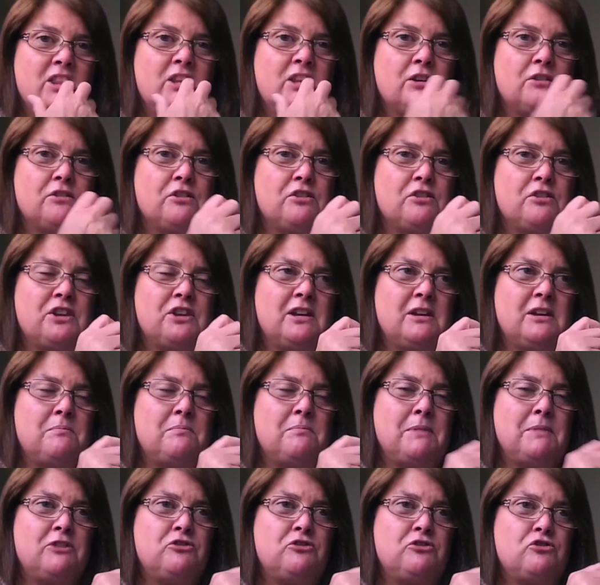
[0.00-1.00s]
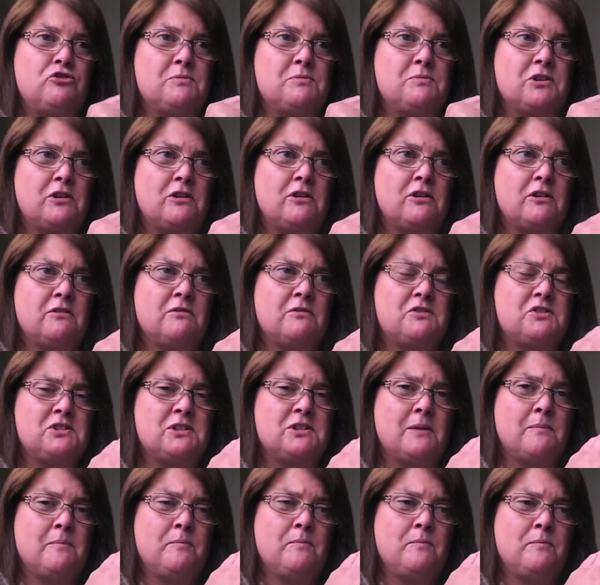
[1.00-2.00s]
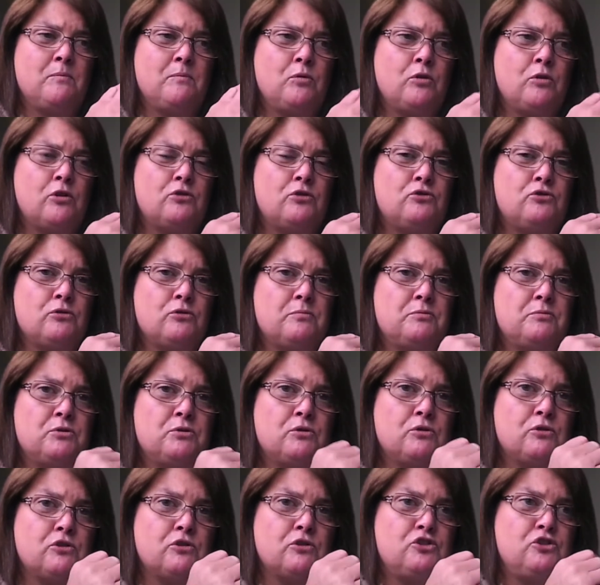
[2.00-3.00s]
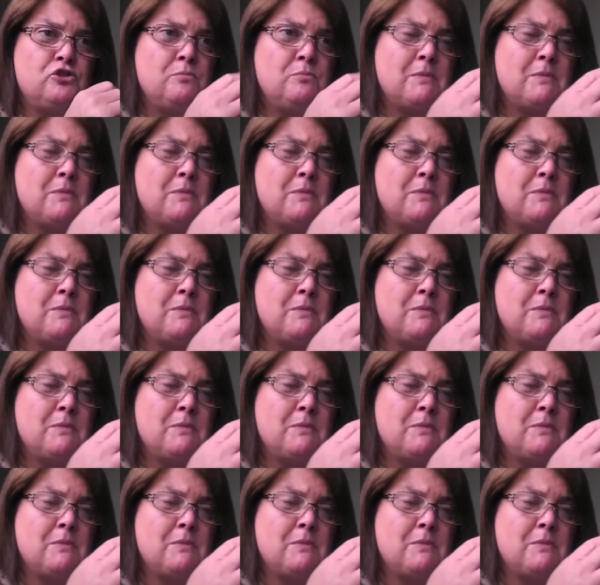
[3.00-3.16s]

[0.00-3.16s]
The other thing in bedrooms are some wardrobe doors.